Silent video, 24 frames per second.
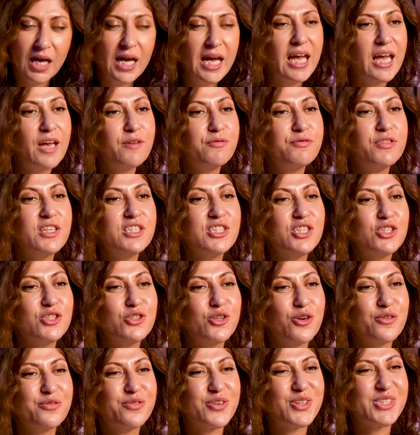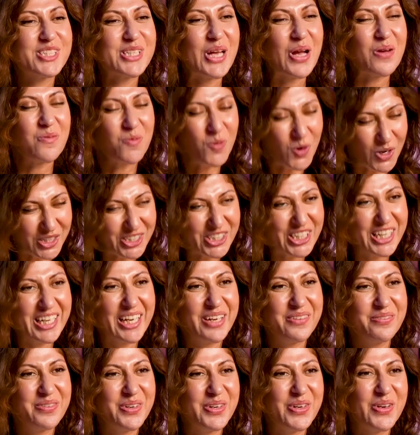if this is your first time watching a
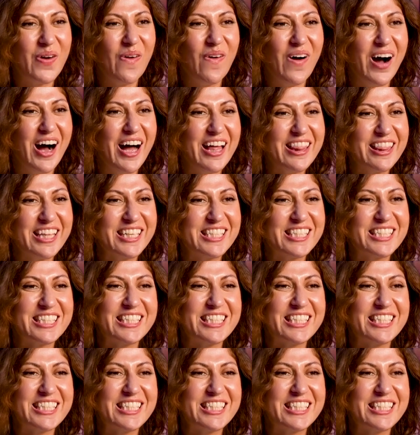video on this